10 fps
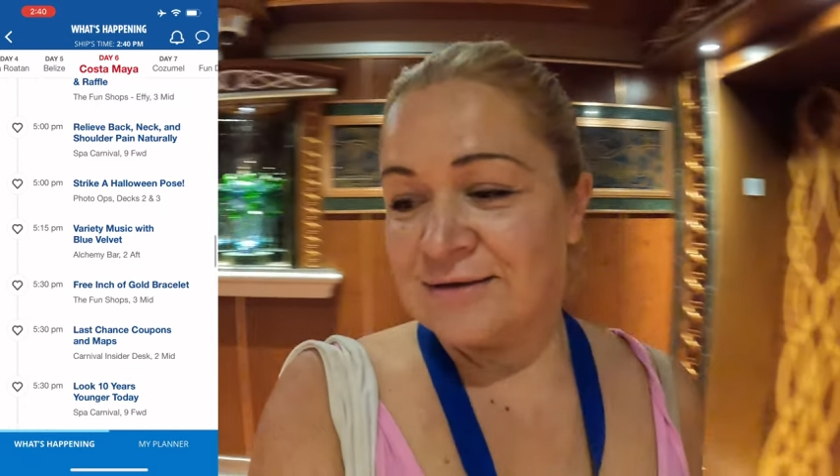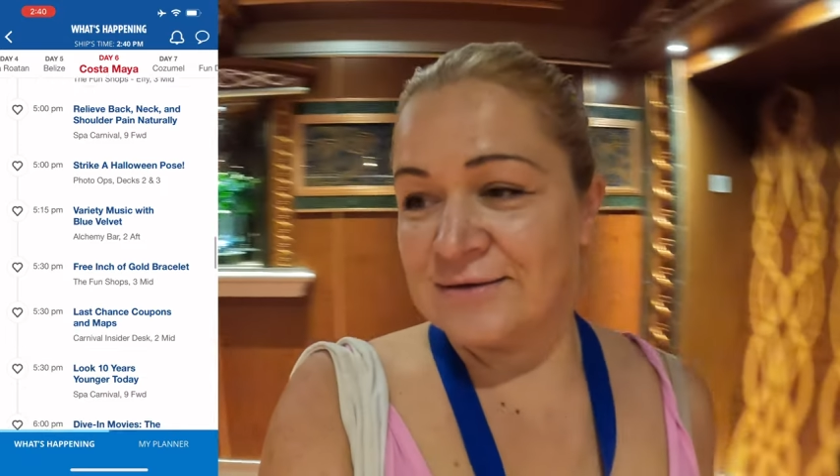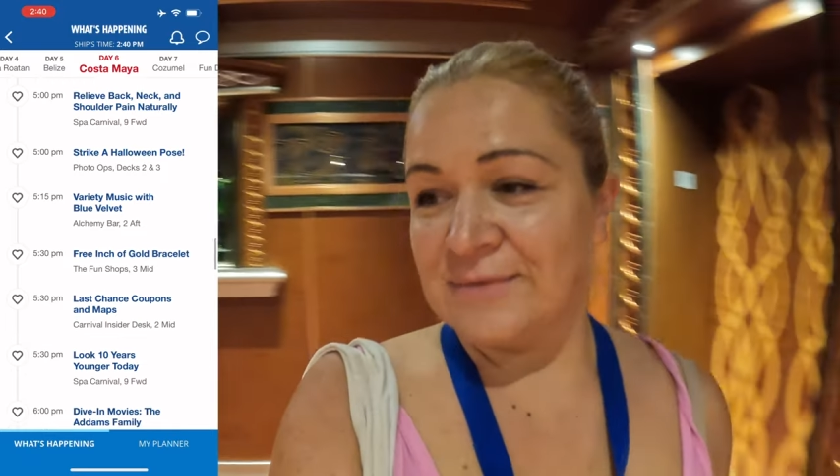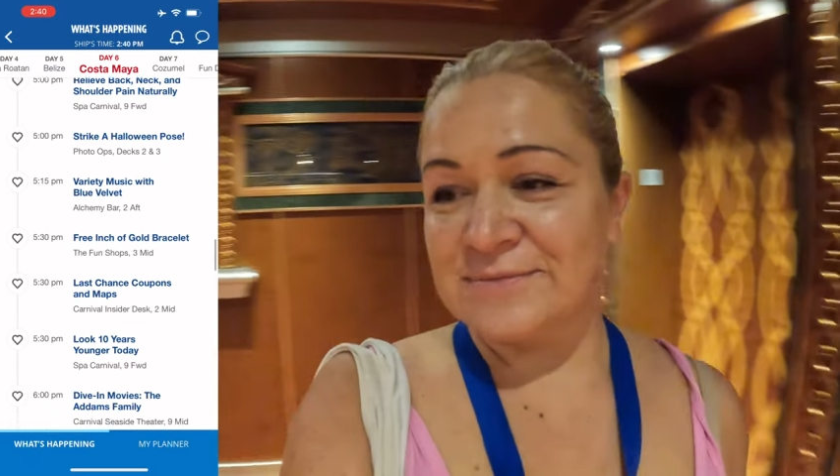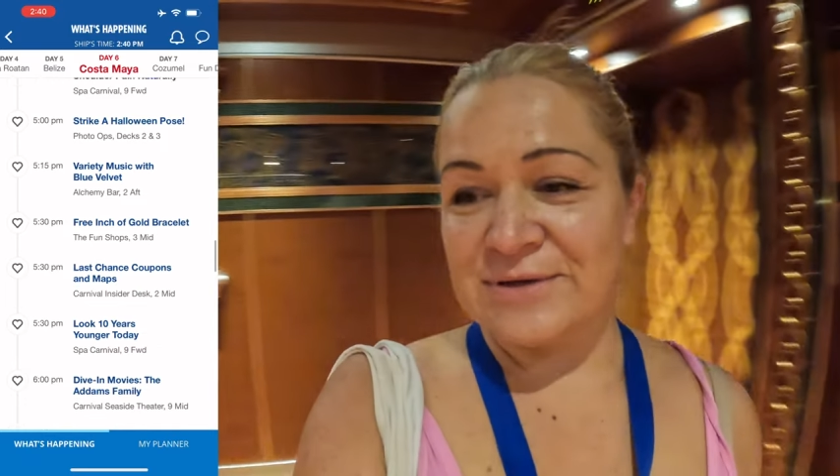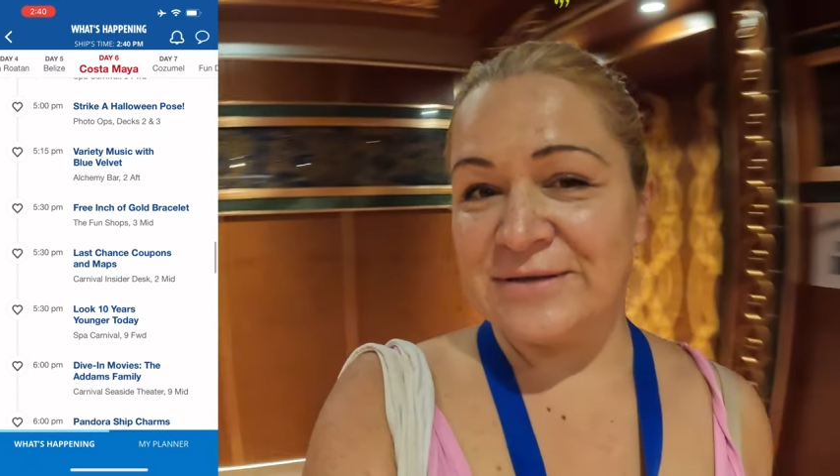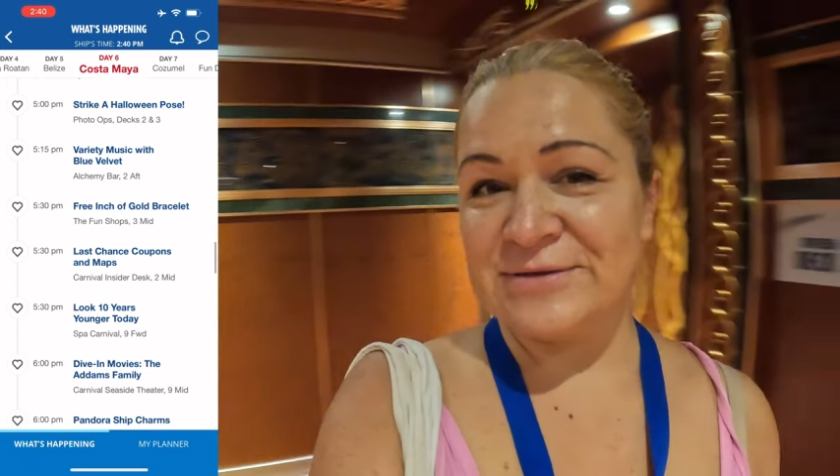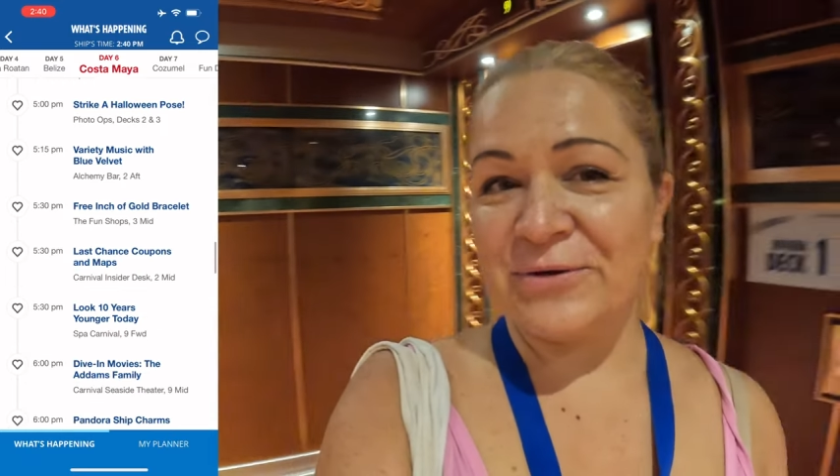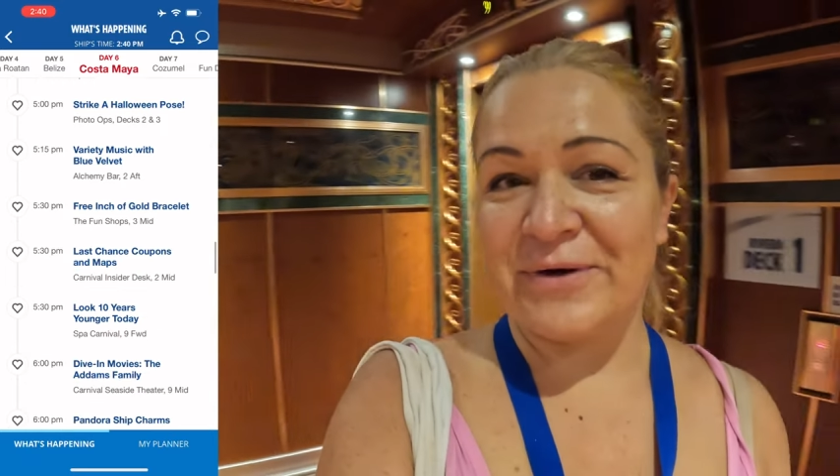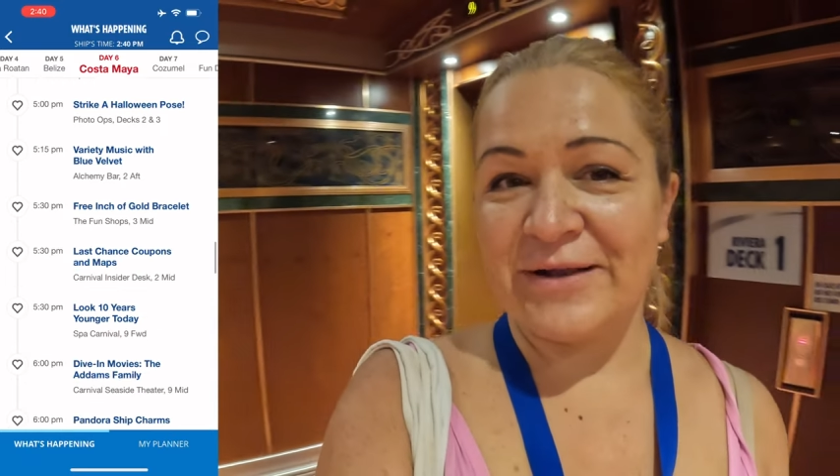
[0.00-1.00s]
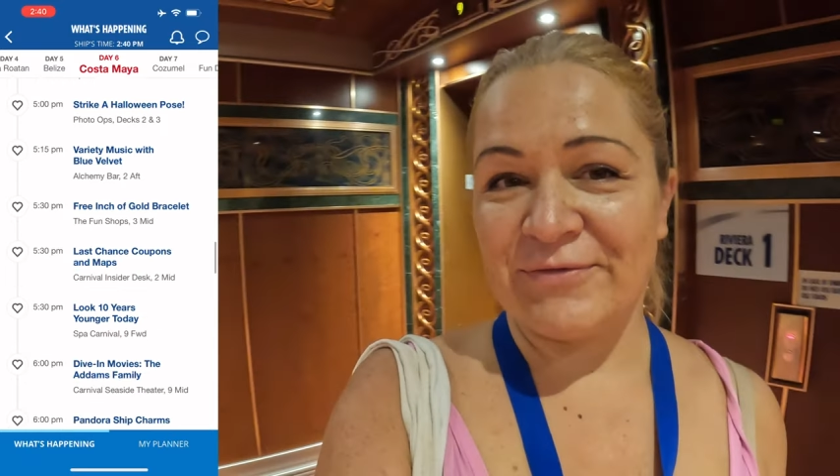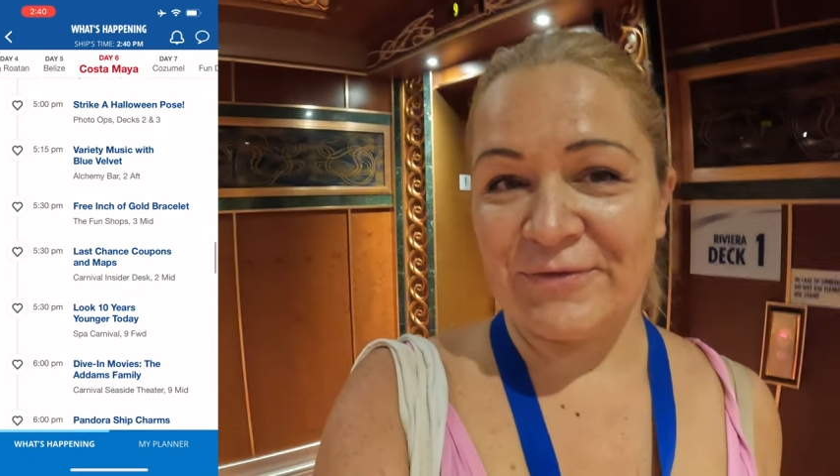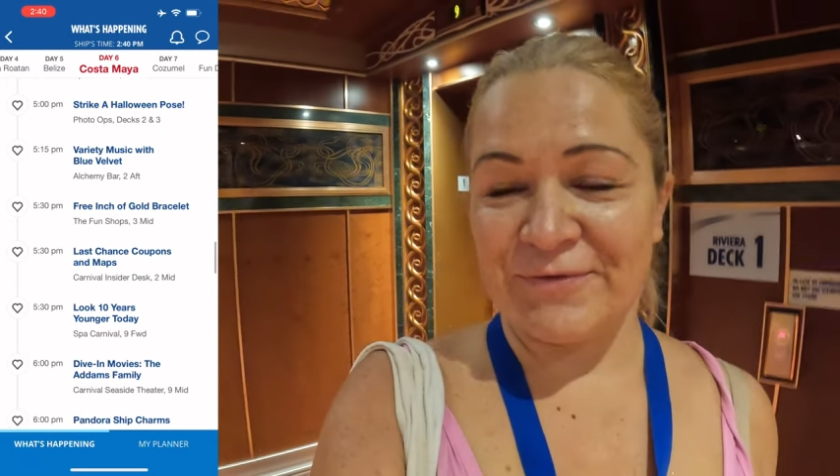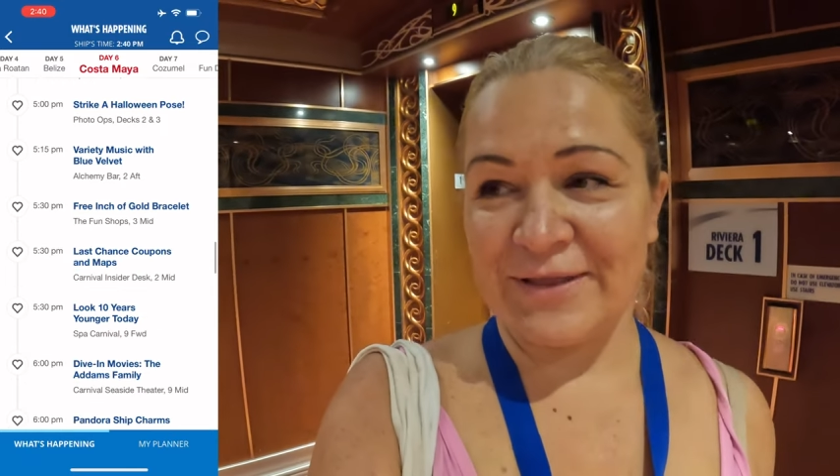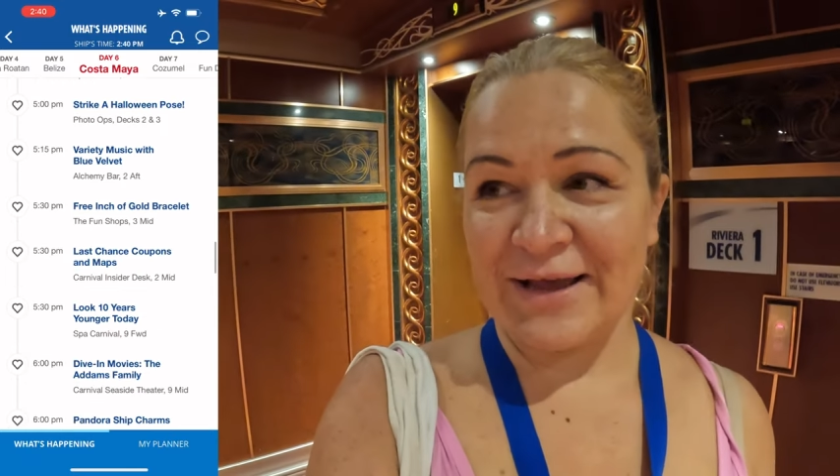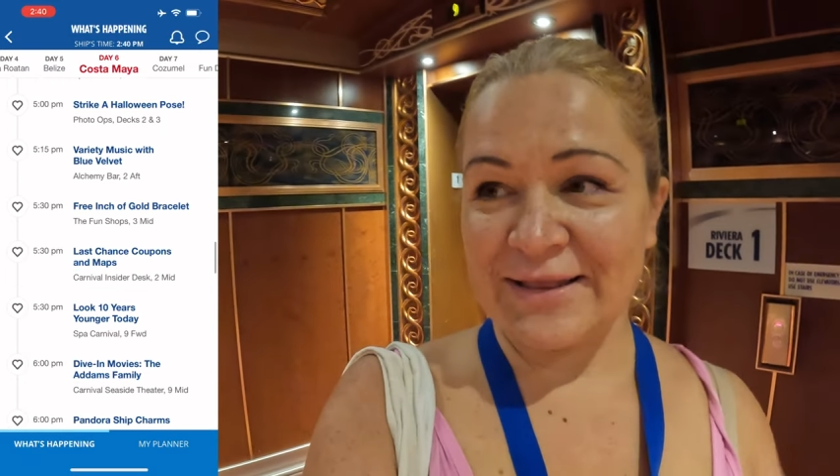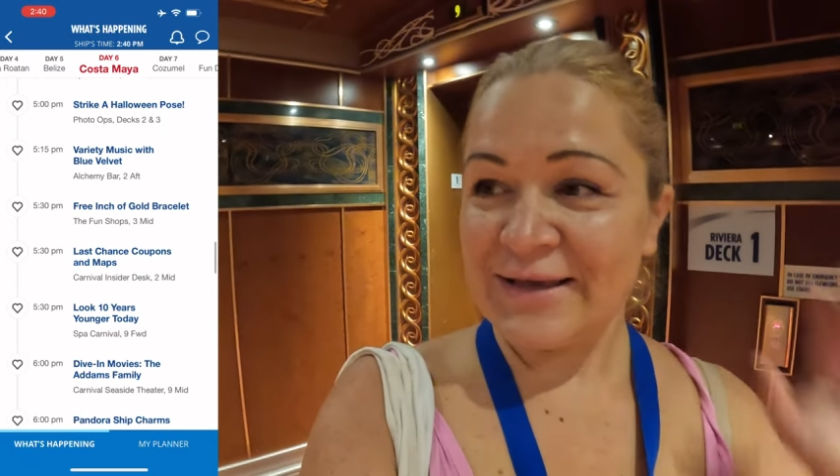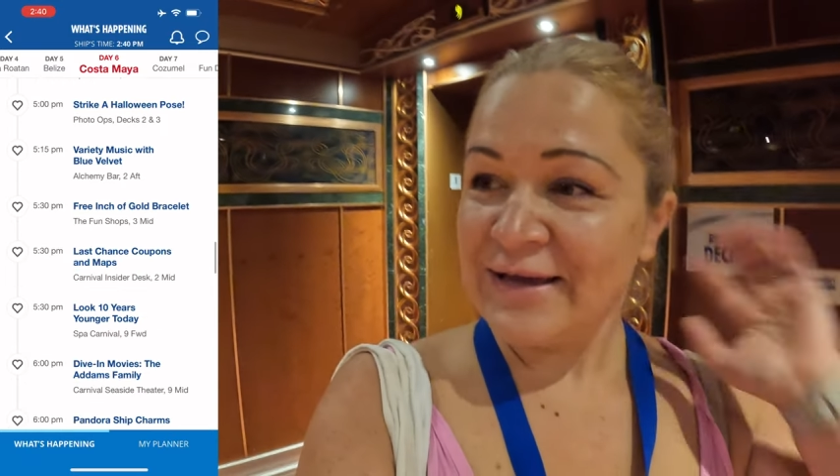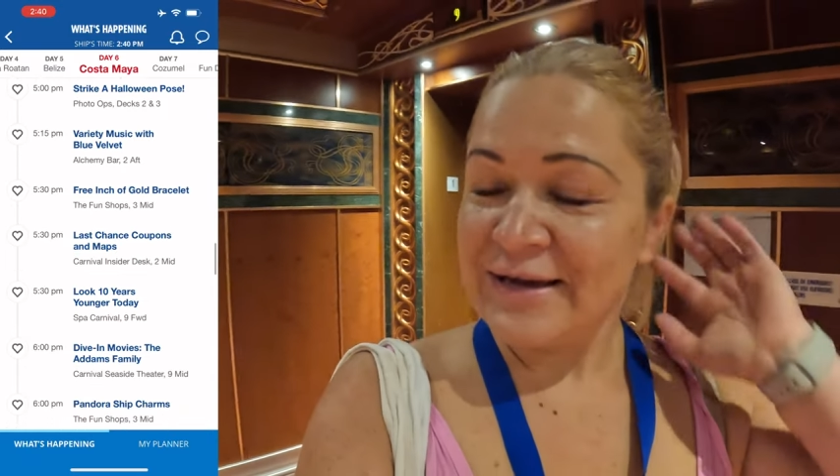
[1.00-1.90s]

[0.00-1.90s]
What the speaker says: So I'm just so grateful for that.